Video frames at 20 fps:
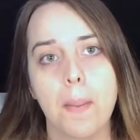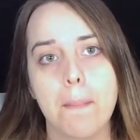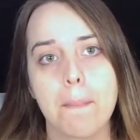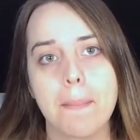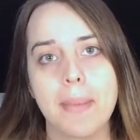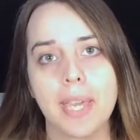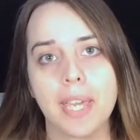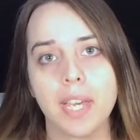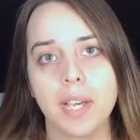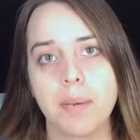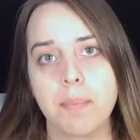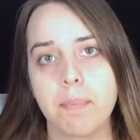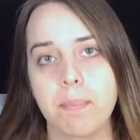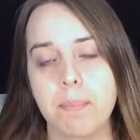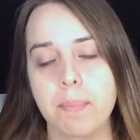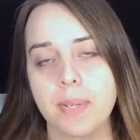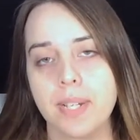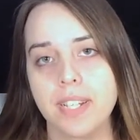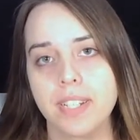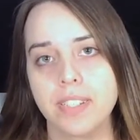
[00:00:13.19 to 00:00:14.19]
makeup
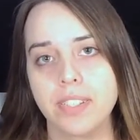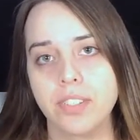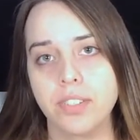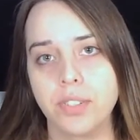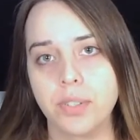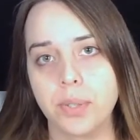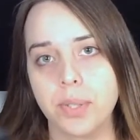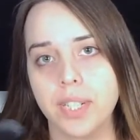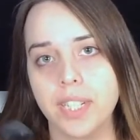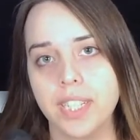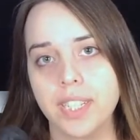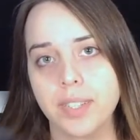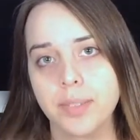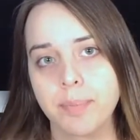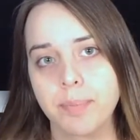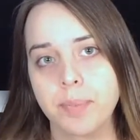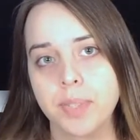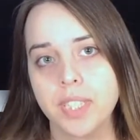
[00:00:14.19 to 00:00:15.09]
tutorial.